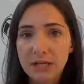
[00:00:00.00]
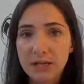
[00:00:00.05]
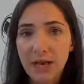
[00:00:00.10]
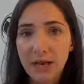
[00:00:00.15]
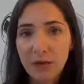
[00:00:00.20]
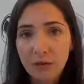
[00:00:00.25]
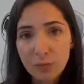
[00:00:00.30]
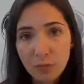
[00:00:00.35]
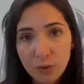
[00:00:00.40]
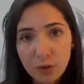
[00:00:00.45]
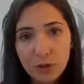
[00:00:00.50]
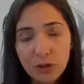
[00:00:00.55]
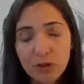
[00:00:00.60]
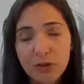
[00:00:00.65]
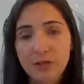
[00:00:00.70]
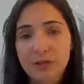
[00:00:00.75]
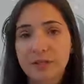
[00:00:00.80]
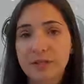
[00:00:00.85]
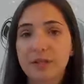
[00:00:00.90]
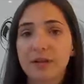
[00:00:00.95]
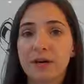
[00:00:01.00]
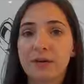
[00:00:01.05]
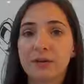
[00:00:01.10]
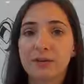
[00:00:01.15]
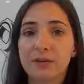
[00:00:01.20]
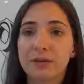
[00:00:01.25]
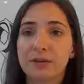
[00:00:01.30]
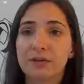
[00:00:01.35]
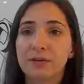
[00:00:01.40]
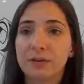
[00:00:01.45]
health workers and
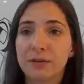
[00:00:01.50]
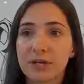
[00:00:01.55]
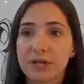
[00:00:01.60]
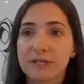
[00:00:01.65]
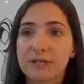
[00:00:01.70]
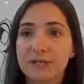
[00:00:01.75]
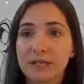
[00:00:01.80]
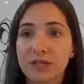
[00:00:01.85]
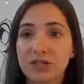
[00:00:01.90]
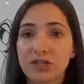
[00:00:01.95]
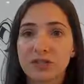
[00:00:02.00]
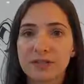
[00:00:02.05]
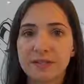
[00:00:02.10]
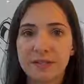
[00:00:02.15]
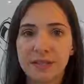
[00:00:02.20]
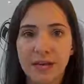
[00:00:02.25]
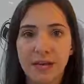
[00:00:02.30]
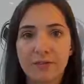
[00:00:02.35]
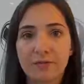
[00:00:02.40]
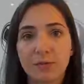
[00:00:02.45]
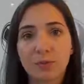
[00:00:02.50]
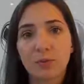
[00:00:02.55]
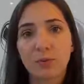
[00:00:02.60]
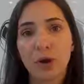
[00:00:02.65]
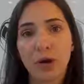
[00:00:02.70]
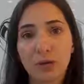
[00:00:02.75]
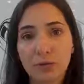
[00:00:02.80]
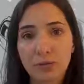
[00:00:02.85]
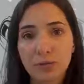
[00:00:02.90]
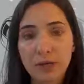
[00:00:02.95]
other organizations that have a
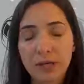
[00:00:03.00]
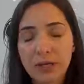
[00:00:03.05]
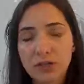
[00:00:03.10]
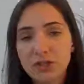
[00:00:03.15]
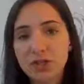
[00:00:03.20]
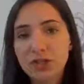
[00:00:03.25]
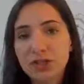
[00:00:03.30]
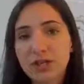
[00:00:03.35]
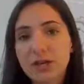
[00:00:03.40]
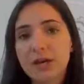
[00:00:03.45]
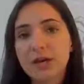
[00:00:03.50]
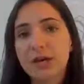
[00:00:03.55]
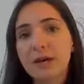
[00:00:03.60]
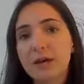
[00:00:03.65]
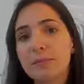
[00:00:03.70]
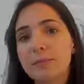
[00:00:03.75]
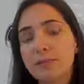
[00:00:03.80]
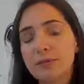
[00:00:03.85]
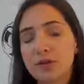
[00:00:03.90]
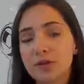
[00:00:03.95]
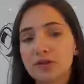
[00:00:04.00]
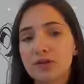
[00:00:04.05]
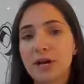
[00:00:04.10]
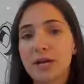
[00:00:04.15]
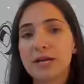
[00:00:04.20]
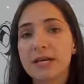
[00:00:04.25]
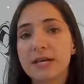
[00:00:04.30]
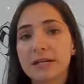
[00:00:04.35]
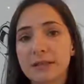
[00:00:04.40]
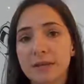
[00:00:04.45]
broad reach to
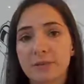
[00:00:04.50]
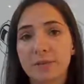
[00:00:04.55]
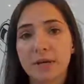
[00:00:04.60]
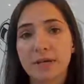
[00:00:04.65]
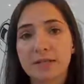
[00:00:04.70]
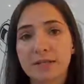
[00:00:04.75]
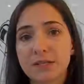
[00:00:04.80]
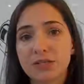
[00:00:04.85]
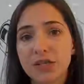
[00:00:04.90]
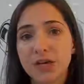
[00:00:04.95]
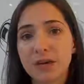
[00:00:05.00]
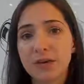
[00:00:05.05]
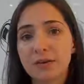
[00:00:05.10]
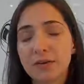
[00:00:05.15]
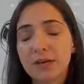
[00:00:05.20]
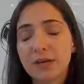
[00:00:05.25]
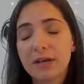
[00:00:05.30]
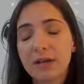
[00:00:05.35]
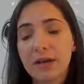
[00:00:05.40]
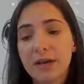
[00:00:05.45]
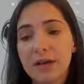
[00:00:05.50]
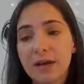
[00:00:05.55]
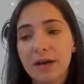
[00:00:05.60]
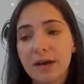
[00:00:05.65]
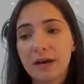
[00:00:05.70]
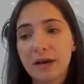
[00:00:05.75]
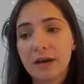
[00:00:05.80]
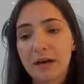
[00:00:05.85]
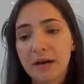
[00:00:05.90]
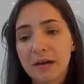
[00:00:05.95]
try to get the message out.
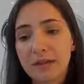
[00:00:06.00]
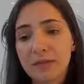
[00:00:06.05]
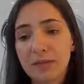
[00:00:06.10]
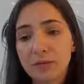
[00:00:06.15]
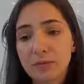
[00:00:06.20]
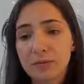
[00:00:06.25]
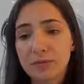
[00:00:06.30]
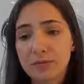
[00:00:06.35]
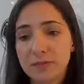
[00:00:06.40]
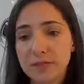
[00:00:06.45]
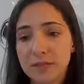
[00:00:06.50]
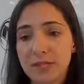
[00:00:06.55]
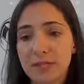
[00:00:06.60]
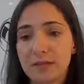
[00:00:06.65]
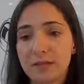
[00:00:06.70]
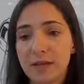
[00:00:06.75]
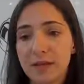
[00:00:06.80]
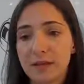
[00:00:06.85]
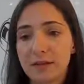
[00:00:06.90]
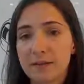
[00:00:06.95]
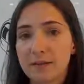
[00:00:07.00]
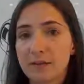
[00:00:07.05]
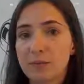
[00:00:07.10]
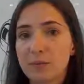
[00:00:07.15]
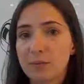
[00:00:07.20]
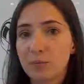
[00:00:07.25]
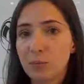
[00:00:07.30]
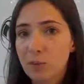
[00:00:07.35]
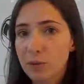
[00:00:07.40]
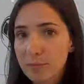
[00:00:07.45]
I think we've seen that the
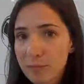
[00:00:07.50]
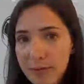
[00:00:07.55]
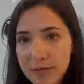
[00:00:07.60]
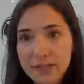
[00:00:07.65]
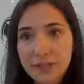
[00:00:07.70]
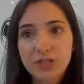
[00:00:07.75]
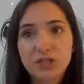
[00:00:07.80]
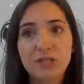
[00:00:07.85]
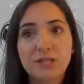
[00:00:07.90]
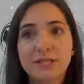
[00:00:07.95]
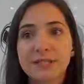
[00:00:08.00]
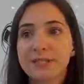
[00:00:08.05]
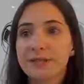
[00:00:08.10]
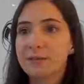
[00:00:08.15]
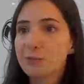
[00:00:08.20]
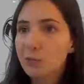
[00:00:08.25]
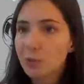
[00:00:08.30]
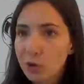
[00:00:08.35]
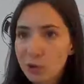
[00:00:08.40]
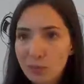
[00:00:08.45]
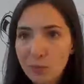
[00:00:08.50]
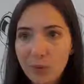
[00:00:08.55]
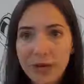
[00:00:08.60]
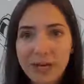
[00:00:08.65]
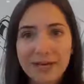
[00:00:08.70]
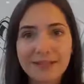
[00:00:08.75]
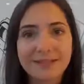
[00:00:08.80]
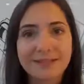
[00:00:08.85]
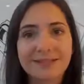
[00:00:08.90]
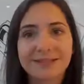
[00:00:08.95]
more messages and the more
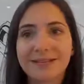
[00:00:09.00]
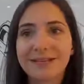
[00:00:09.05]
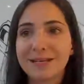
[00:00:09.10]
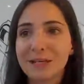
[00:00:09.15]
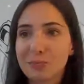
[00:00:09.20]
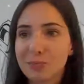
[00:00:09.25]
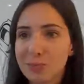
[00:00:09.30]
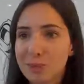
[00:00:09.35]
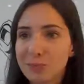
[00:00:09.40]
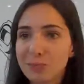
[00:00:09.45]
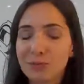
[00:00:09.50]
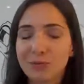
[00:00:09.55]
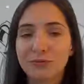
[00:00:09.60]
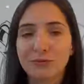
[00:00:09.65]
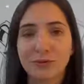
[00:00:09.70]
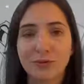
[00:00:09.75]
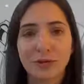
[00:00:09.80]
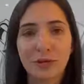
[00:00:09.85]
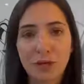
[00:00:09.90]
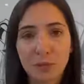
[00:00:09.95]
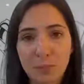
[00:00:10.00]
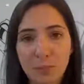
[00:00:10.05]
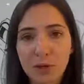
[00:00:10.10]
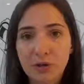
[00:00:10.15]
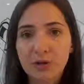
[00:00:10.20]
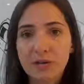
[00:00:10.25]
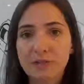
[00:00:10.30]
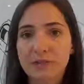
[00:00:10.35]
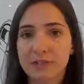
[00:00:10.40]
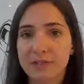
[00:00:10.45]
ways hitting people over a long
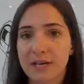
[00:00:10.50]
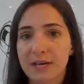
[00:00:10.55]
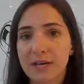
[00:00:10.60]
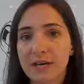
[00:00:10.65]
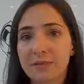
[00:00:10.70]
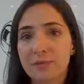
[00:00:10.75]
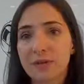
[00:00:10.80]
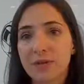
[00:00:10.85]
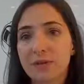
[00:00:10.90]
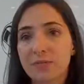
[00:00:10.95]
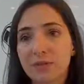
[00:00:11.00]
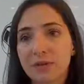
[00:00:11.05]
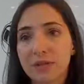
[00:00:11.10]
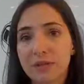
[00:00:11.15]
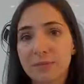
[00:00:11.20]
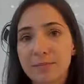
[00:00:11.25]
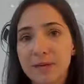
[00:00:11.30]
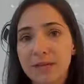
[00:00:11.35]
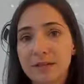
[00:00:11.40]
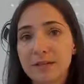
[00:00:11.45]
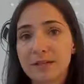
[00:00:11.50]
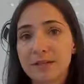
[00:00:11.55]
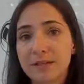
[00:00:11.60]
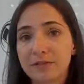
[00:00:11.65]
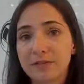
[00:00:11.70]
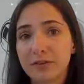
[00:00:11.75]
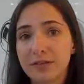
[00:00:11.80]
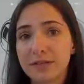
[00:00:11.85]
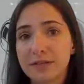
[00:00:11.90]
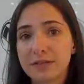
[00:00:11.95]
period of time can really make the
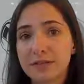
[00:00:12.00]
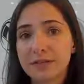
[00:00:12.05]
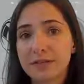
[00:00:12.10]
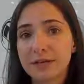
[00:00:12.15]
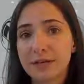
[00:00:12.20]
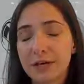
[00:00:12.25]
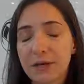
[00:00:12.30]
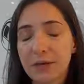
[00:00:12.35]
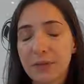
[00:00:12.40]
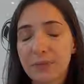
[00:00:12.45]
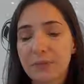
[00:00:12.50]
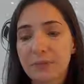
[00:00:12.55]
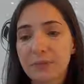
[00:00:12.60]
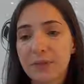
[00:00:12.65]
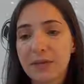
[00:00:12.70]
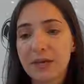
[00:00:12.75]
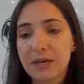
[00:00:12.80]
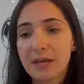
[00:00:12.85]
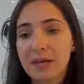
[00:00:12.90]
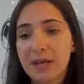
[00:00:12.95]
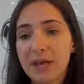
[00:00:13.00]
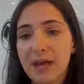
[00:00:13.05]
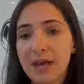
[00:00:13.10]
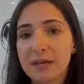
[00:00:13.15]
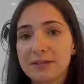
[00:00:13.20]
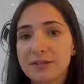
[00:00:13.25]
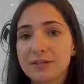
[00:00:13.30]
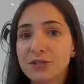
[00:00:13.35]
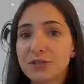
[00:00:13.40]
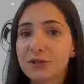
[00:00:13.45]
difference.
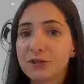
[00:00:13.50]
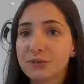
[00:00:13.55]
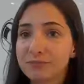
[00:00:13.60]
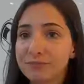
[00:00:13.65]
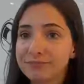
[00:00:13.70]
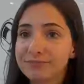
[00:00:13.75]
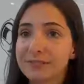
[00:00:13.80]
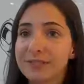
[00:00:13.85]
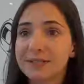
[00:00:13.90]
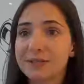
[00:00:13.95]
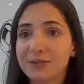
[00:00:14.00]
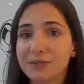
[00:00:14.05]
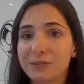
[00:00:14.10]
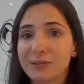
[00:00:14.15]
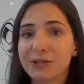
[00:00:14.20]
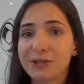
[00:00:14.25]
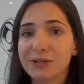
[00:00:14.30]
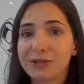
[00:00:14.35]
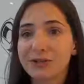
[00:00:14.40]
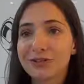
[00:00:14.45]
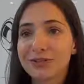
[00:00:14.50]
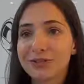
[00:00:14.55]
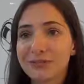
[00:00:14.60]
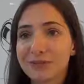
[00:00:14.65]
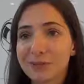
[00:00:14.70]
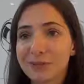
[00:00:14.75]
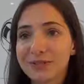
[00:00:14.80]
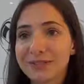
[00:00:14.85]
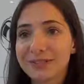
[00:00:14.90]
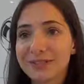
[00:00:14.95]
And so that's what we encourage
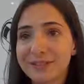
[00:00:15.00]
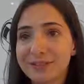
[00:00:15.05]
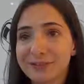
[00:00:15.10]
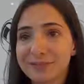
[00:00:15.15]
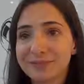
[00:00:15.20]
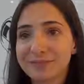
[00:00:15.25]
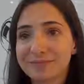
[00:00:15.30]
everyone to do.